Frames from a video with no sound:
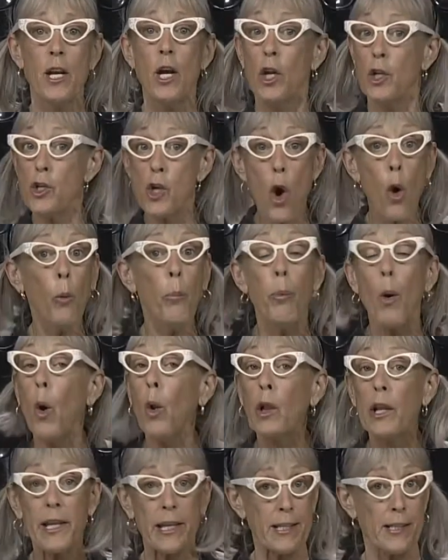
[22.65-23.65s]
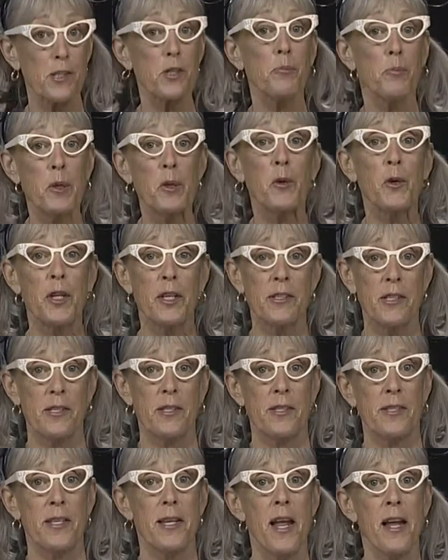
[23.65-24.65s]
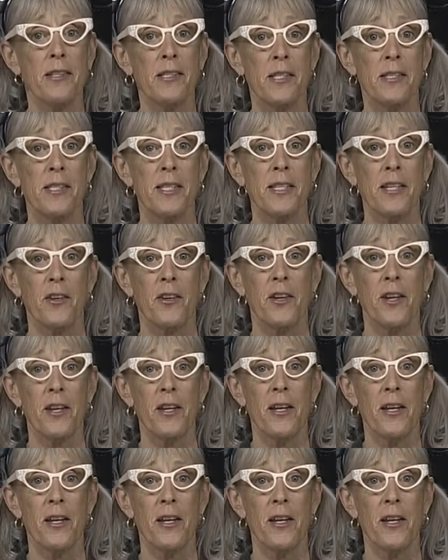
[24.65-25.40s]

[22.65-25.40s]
No bowling experience is necessary.